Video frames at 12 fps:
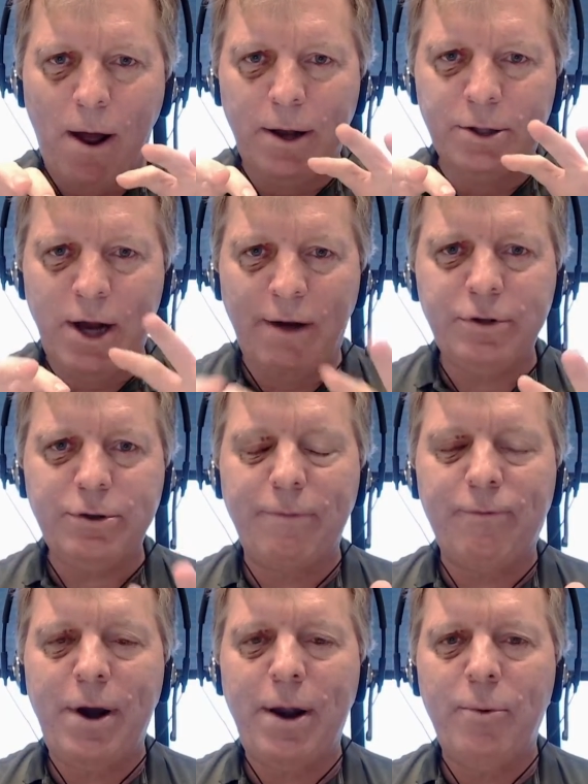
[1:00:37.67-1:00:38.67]
uh,
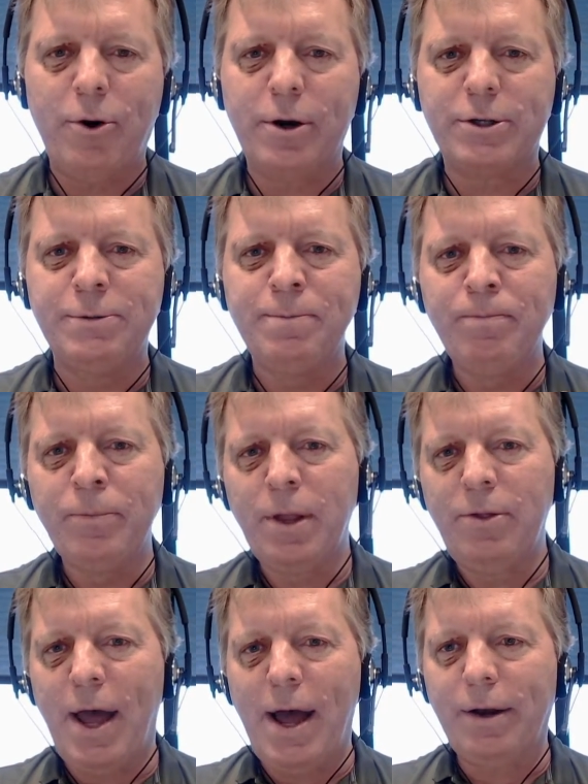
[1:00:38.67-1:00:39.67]
JavaScript frameworks
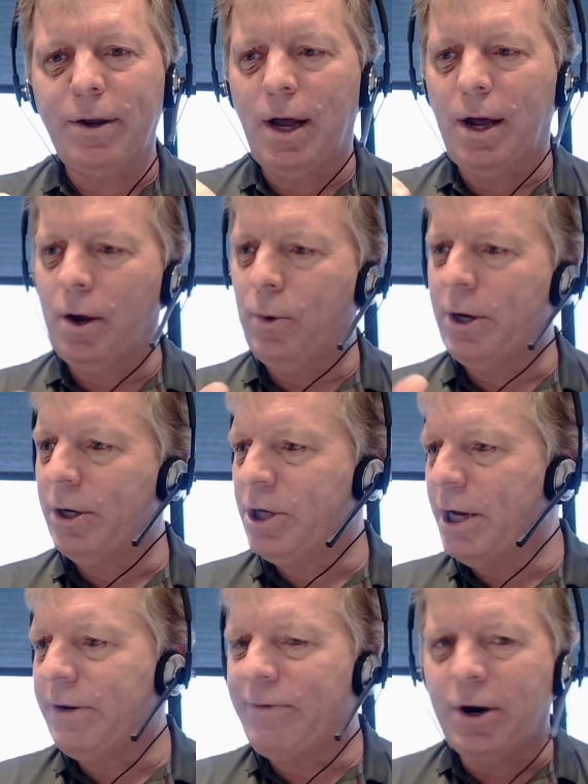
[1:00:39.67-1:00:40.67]
that uh, when you
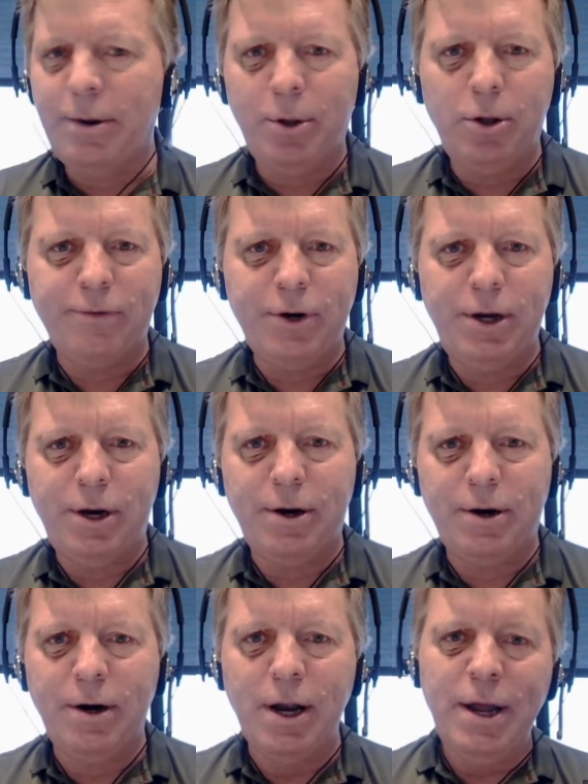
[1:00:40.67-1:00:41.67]
change a variable over
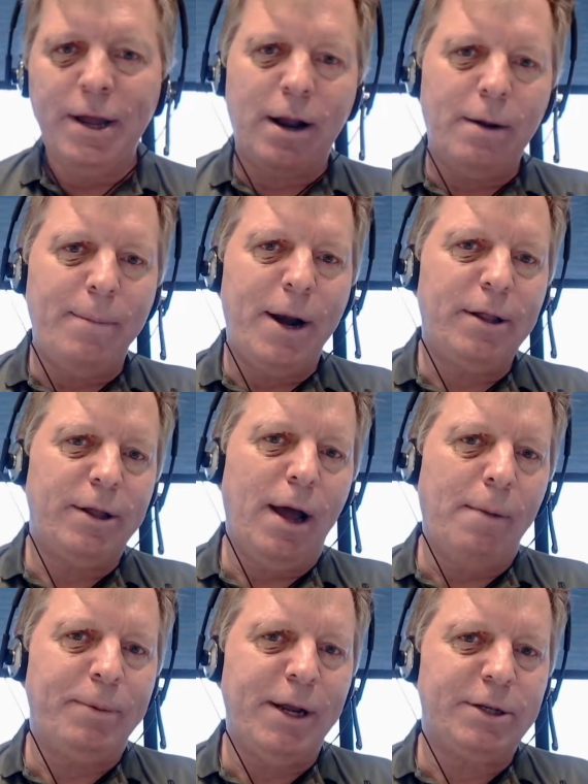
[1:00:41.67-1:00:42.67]
here, it automatically
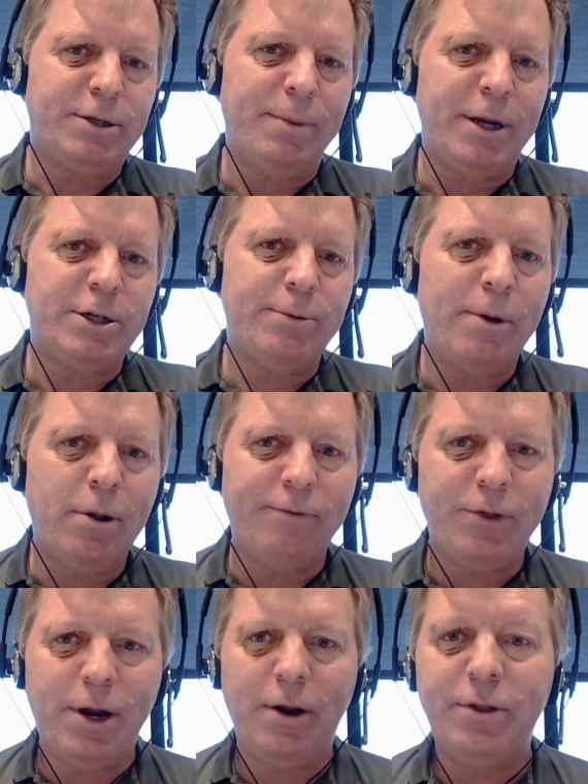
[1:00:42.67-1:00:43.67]
updates some HTML
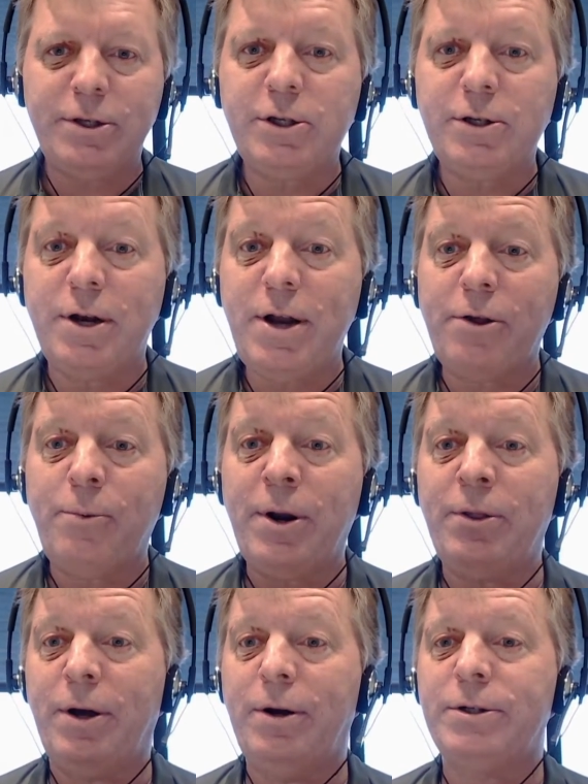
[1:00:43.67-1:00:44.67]
over there. This is another
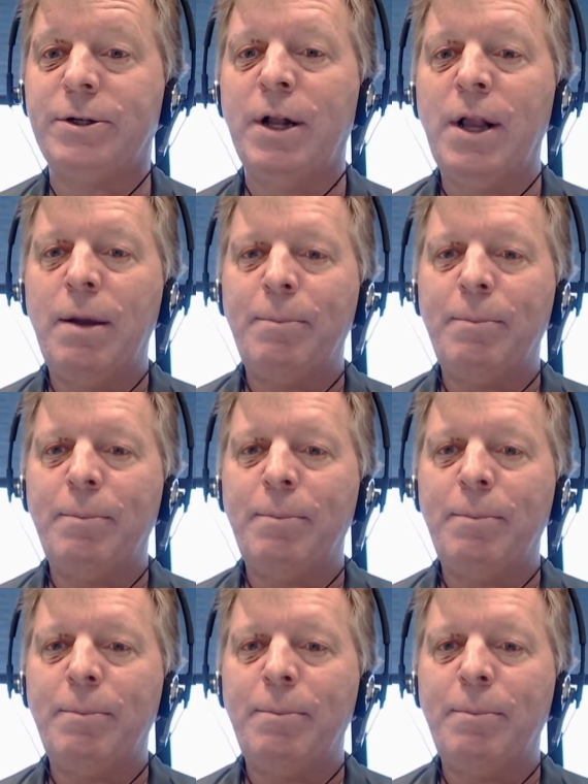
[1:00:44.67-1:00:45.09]
one of those.